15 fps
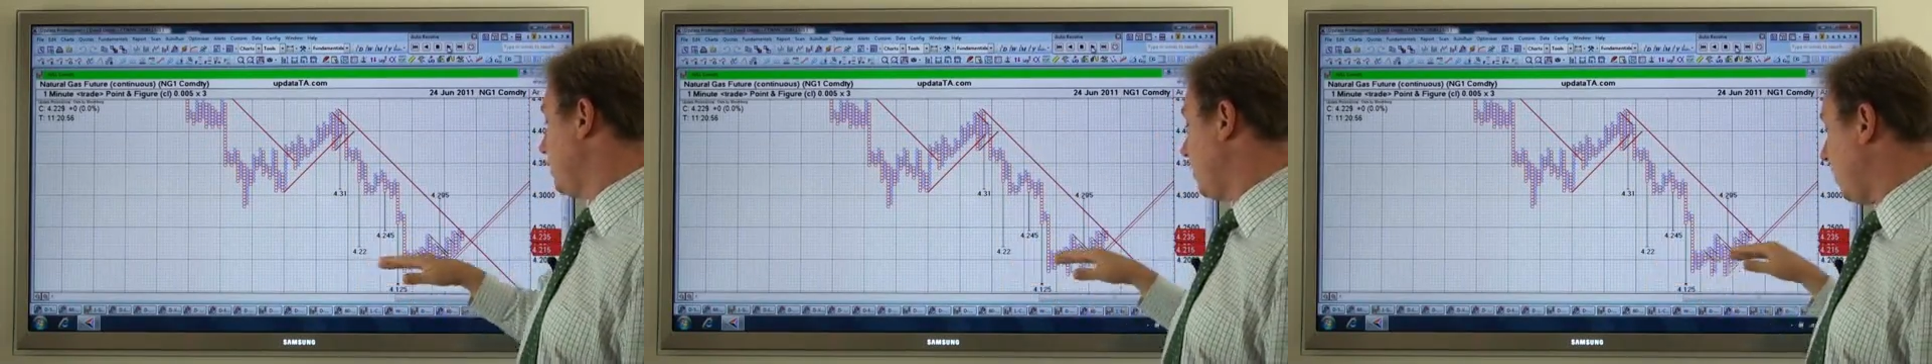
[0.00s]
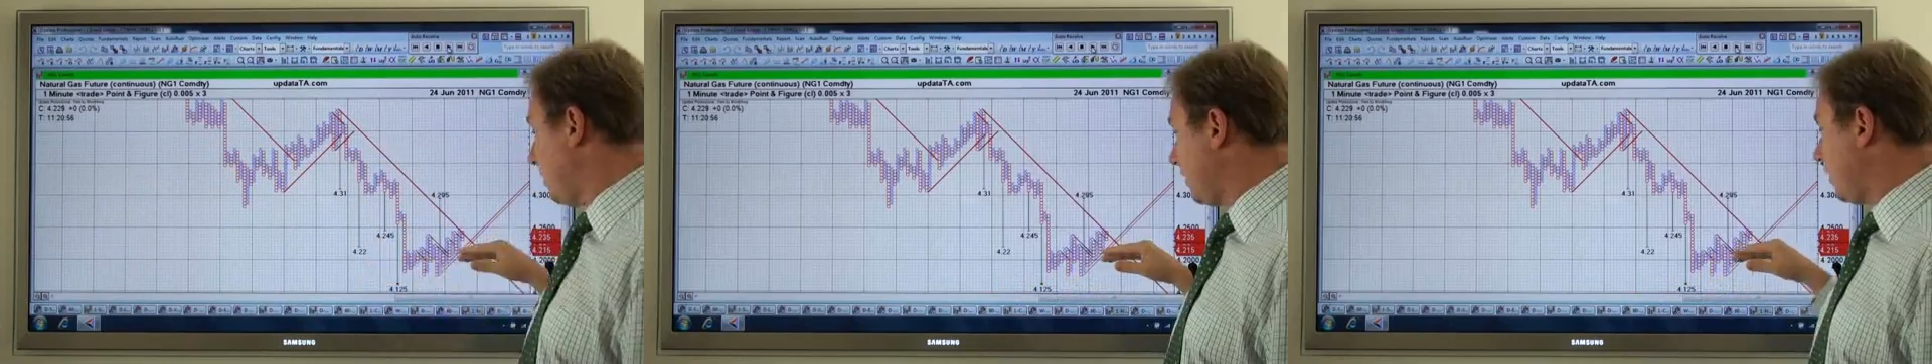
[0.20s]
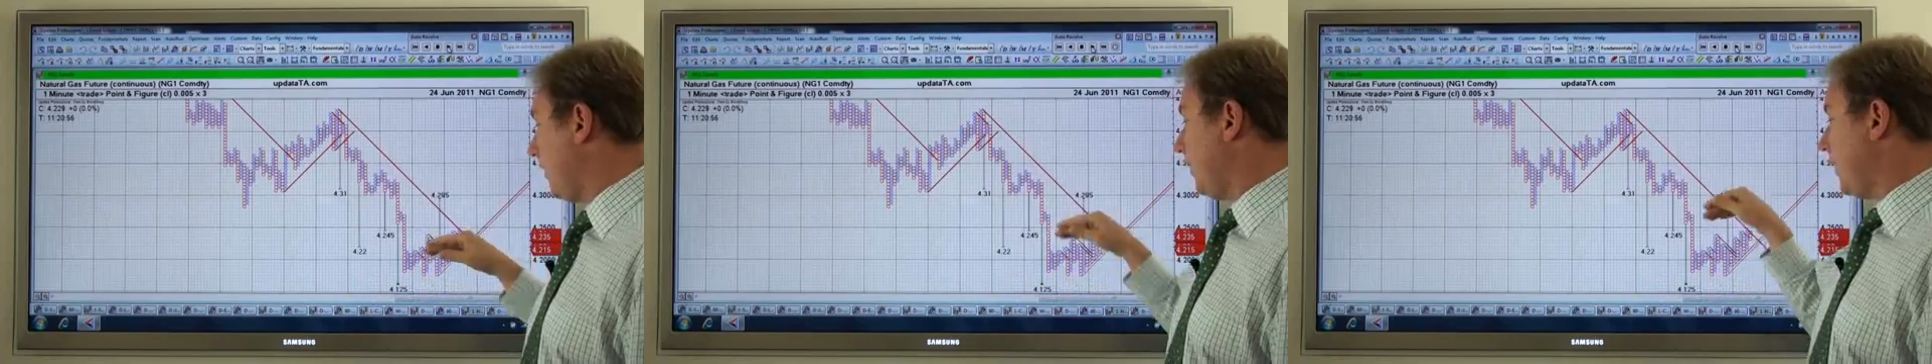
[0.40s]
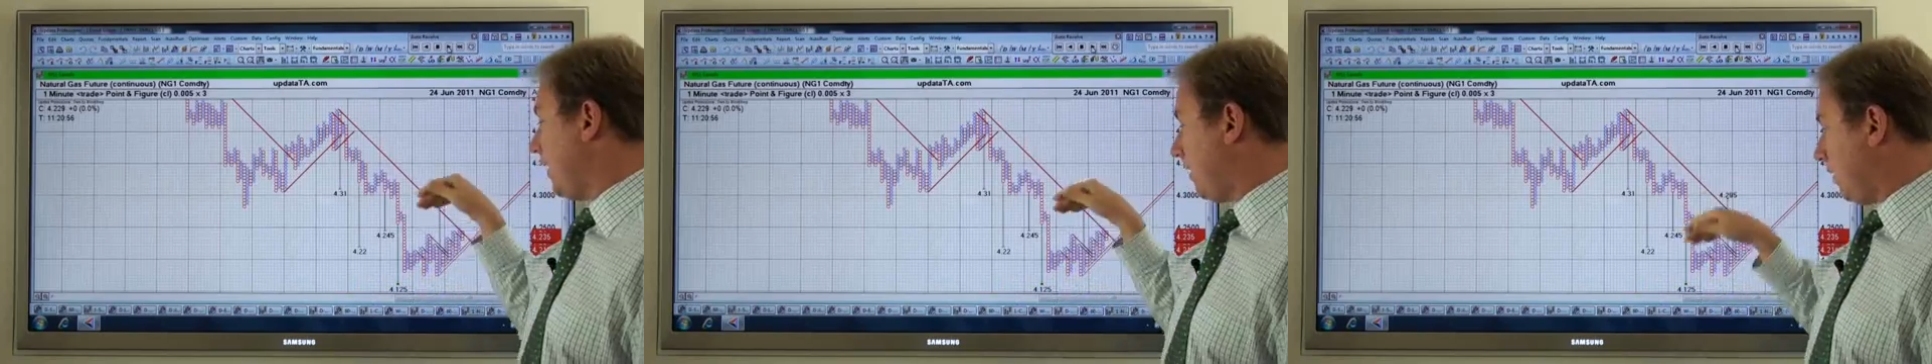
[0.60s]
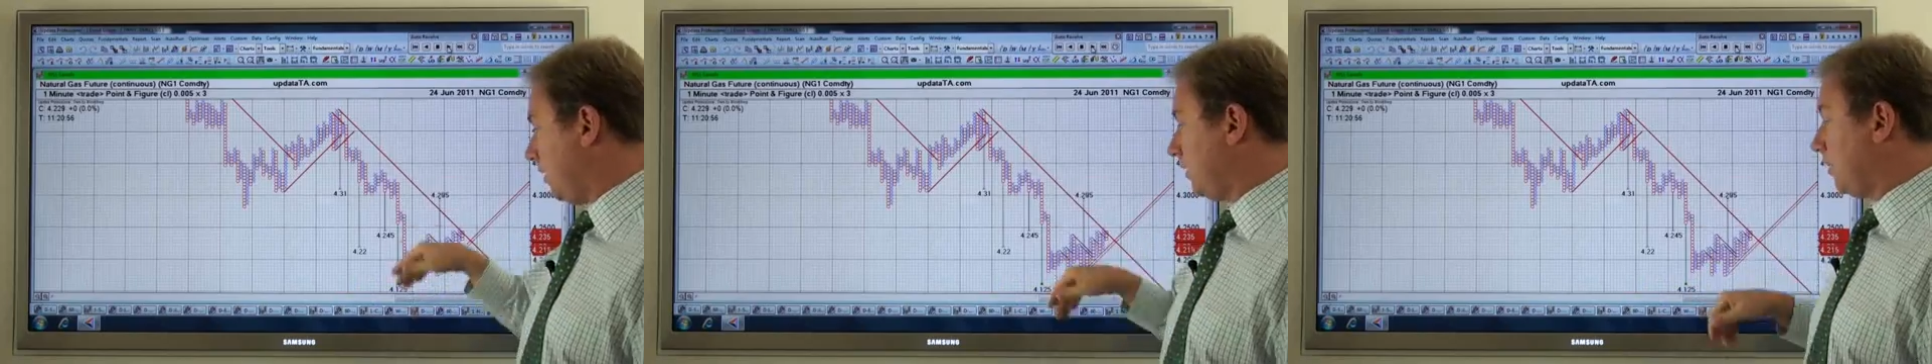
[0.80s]
well, we got
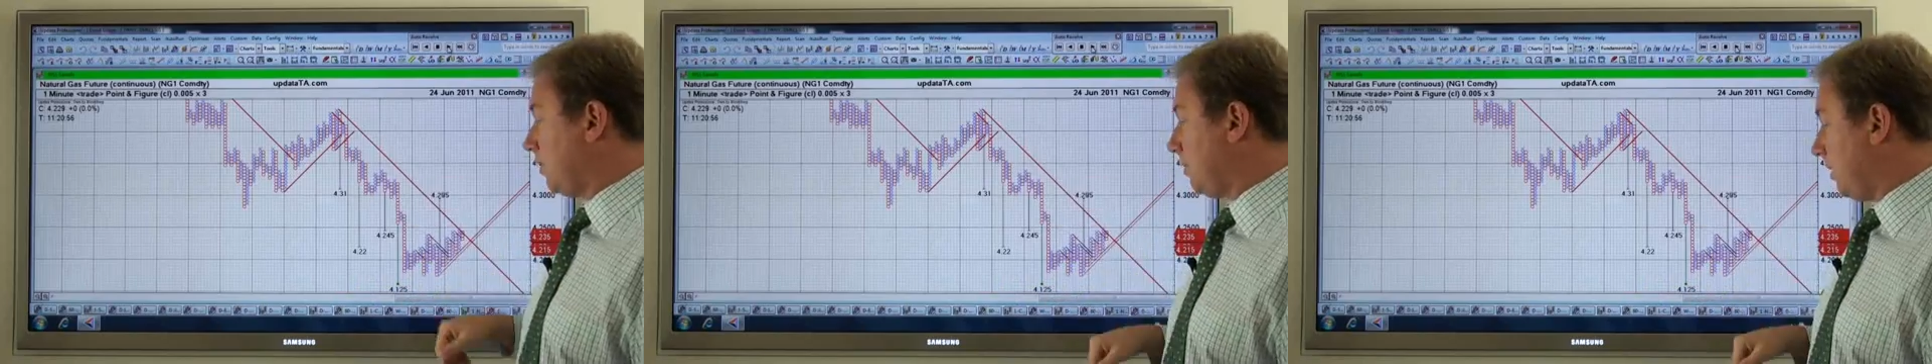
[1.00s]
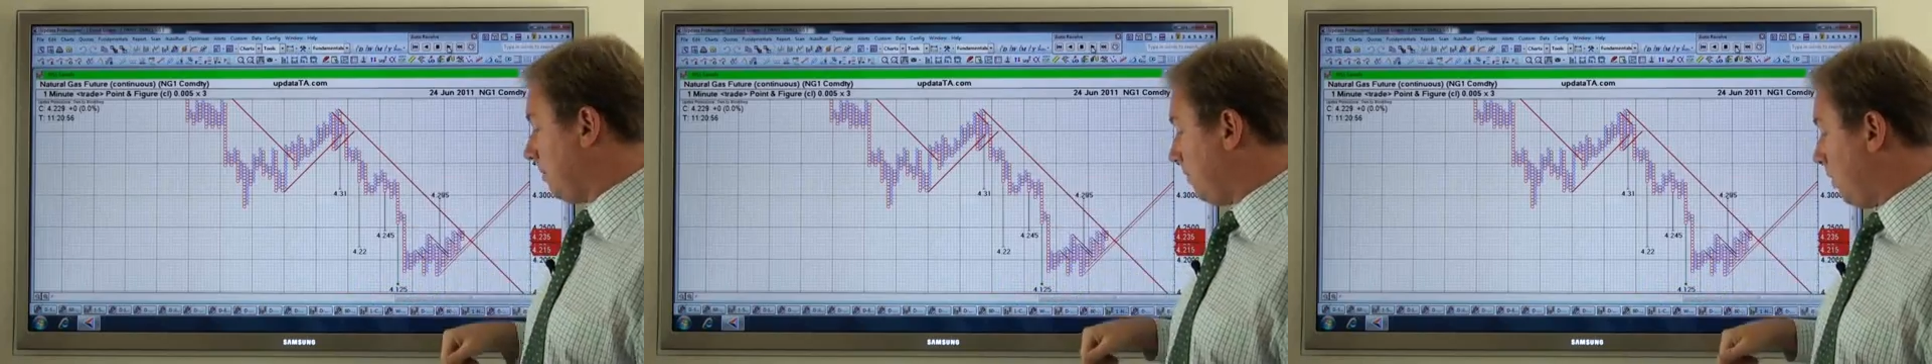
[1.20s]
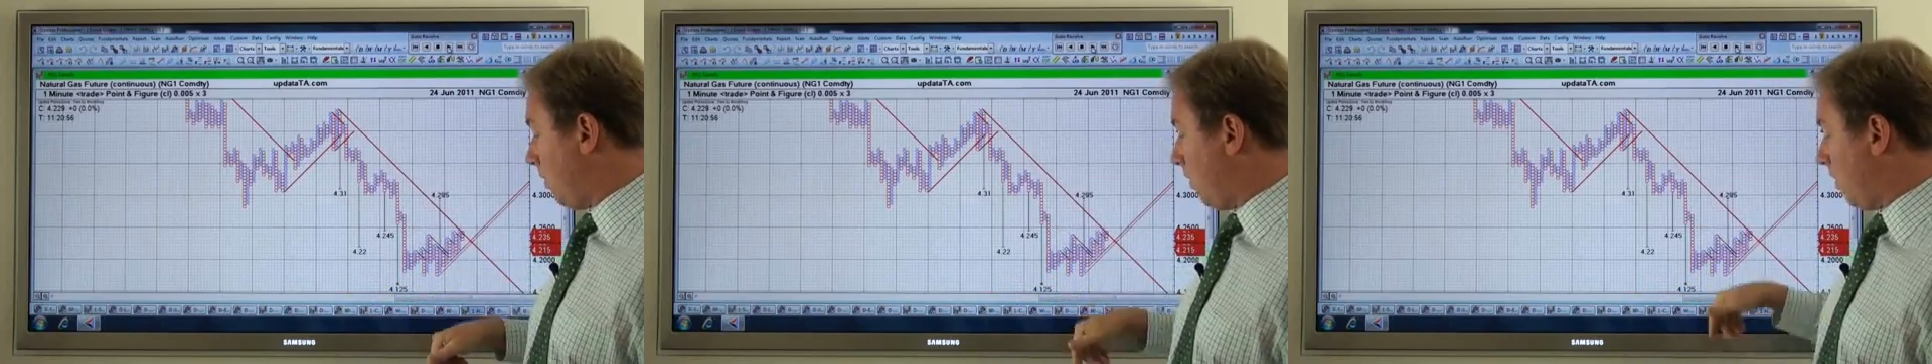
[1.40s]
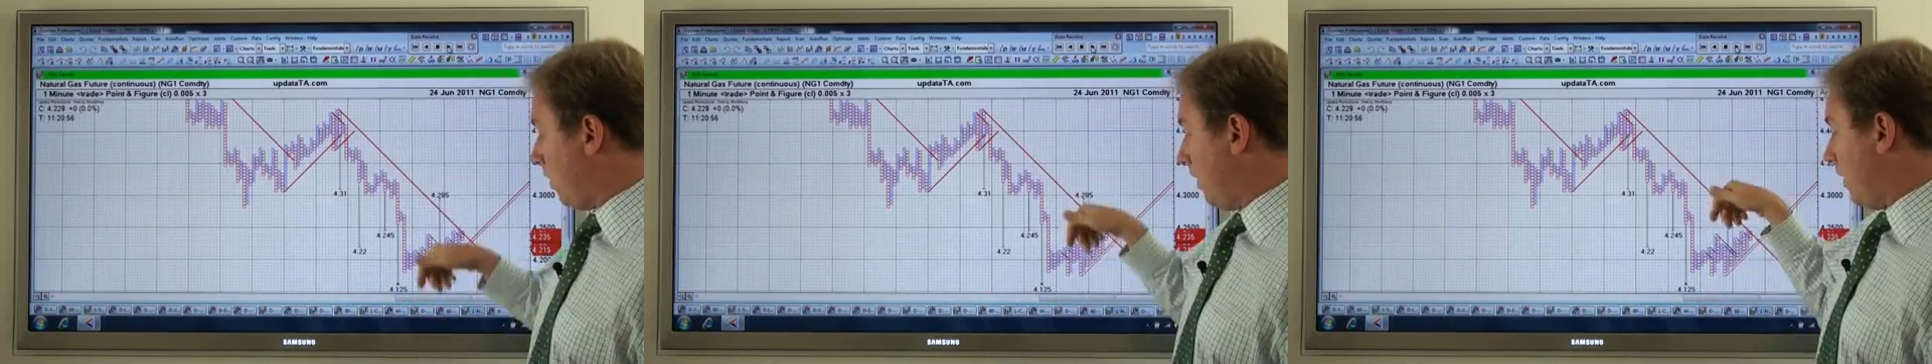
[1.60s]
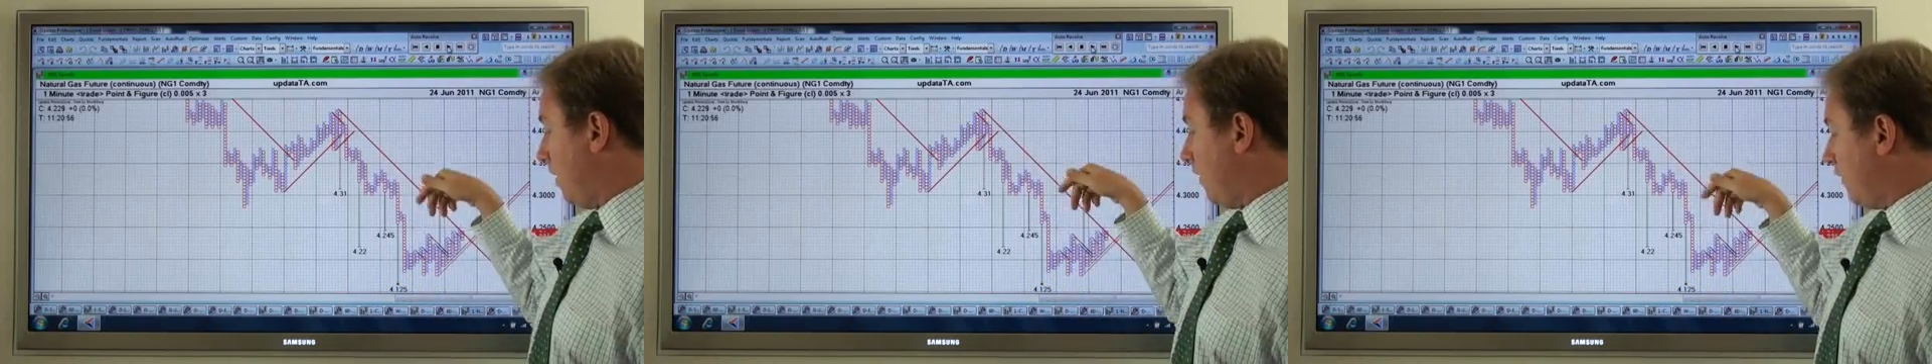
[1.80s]
there and a little bit more.